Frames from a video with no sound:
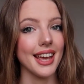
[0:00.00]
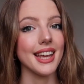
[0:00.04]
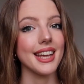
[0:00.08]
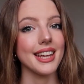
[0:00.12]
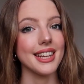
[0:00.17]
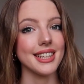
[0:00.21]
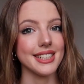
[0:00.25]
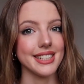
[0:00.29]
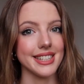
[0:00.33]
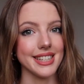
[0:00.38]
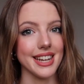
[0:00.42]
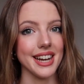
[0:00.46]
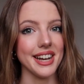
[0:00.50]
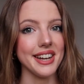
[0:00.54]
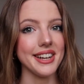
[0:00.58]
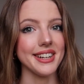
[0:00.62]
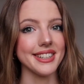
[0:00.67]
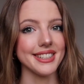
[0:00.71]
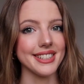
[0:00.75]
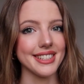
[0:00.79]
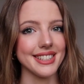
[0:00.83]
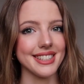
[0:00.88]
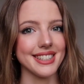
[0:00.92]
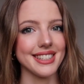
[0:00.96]
It
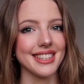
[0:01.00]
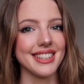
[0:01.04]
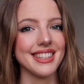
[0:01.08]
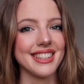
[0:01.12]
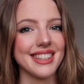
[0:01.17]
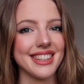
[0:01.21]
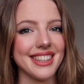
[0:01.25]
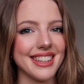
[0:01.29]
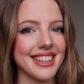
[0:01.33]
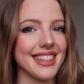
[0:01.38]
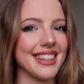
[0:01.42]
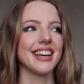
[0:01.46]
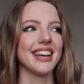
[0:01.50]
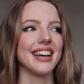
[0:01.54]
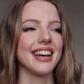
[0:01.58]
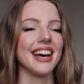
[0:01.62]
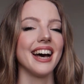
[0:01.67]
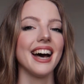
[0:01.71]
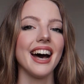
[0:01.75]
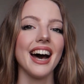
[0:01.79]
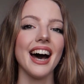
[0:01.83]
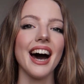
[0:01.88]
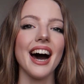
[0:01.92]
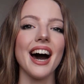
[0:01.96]
does.
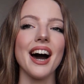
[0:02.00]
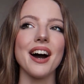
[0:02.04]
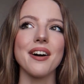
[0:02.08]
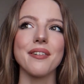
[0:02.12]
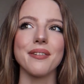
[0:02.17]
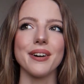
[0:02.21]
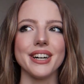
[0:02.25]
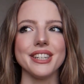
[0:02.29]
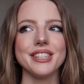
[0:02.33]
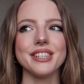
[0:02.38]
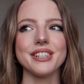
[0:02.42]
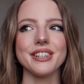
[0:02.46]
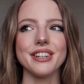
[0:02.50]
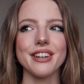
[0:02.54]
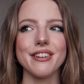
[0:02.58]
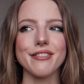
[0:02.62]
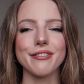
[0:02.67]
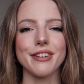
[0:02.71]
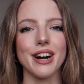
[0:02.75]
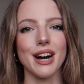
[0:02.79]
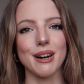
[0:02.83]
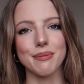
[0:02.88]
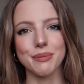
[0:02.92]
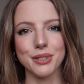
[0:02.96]
I wonder if
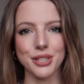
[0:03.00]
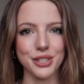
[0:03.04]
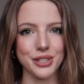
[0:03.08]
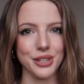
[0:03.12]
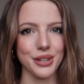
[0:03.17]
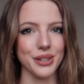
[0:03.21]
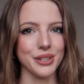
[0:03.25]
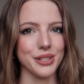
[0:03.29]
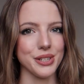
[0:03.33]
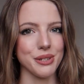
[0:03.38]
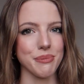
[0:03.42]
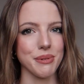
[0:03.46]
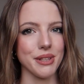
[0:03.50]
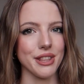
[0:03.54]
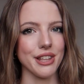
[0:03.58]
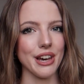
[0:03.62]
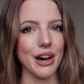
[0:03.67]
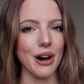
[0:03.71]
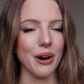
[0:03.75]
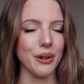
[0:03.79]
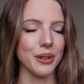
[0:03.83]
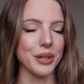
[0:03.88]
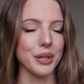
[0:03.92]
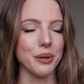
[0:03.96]
I'm just going to be the
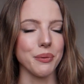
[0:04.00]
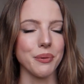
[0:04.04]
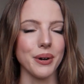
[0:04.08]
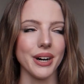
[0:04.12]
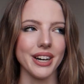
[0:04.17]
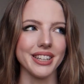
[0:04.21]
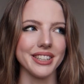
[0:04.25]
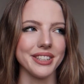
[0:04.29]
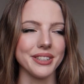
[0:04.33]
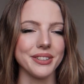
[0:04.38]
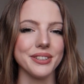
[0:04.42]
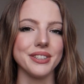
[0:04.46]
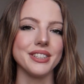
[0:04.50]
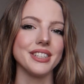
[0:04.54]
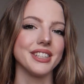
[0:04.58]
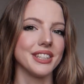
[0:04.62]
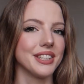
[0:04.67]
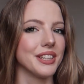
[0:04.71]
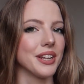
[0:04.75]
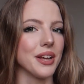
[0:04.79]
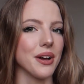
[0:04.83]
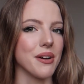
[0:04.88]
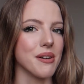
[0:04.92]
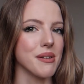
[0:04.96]
only one who
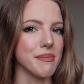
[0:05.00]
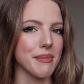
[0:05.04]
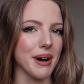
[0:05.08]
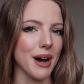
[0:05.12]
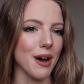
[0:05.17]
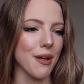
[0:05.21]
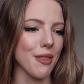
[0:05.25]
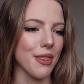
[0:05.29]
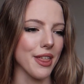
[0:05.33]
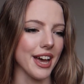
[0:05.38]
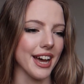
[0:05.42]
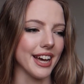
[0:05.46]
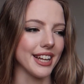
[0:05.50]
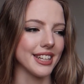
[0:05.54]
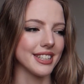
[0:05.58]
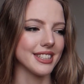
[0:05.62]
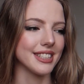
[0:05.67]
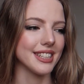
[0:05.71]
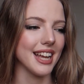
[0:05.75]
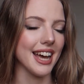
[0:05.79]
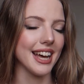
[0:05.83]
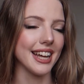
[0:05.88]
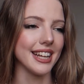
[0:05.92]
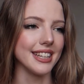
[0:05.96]
didn't know about that
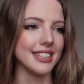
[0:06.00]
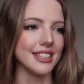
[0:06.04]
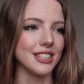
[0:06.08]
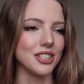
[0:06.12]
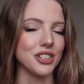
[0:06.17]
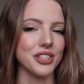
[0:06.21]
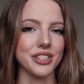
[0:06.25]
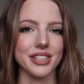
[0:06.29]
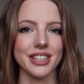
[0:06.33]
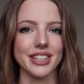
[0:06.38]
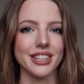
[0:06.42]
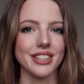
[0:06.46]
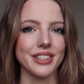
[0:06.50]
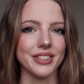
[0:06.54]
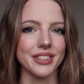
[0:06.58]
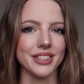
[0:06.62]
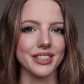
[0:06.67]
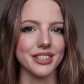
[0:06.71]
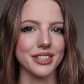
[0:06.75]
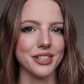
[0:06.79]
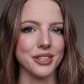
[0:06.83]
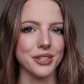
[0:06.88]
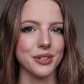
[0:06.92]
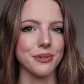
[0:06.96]
and just gonna look
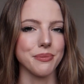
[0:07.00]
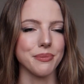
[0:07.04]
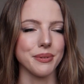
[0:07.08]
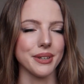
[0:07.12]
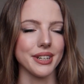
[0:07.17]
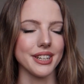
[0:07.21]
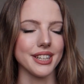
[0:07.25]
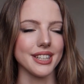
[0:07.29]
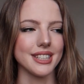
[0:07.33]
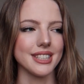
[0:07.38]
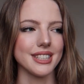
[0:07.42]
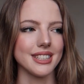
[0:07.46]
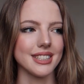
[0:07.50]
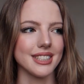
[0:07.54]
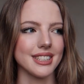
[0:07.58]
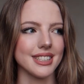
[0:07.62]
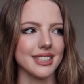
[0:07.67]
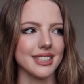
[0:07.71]
stupid.